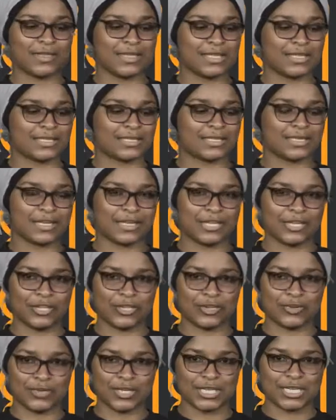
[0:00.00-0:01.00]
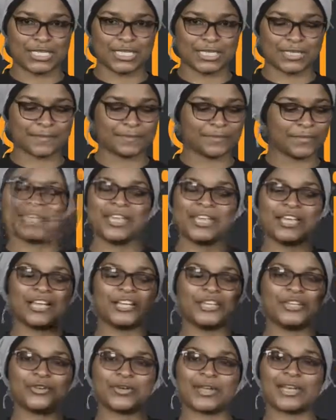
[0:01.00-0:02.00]
this unit.
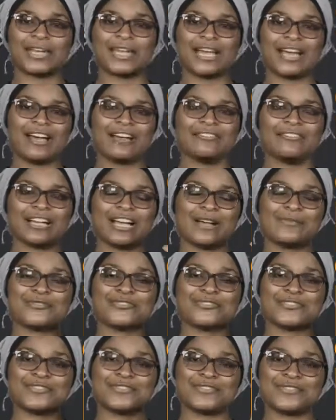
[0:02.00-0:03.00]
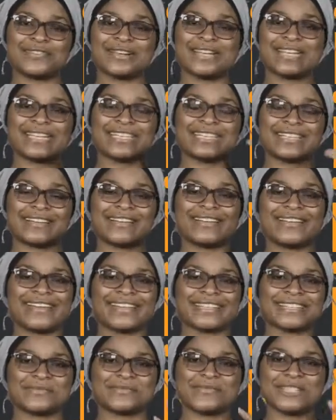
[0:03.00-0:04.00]
You can have up to 3
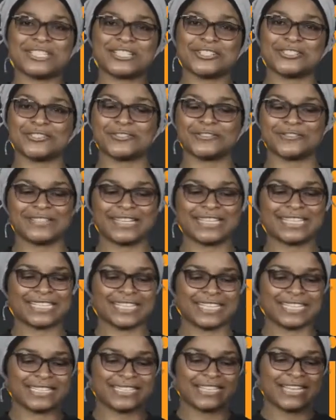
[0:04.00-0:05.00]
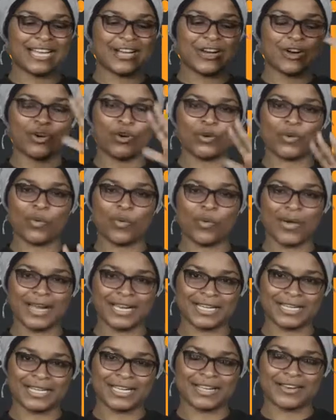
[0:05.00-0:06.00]
Teranex Mini converters on
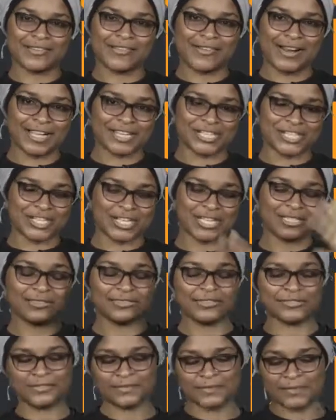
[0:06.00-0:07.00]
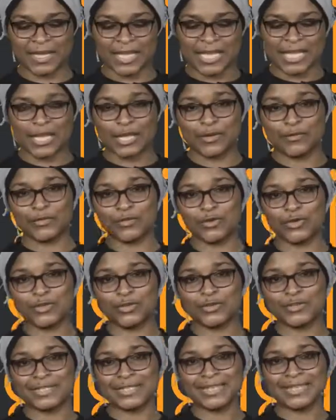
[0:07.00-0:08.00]
one rack shelf. If you're
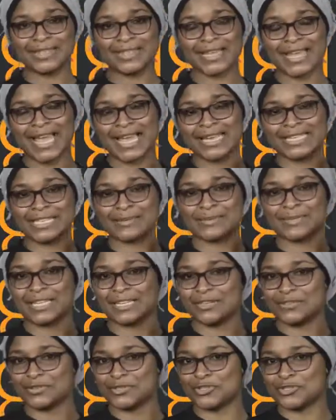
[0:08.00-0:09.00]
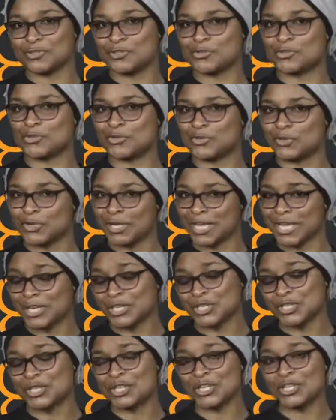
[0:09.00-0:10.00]
using the Atem Television Studio
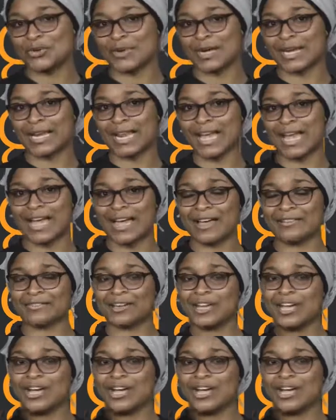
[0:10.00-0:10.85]
HD, you can have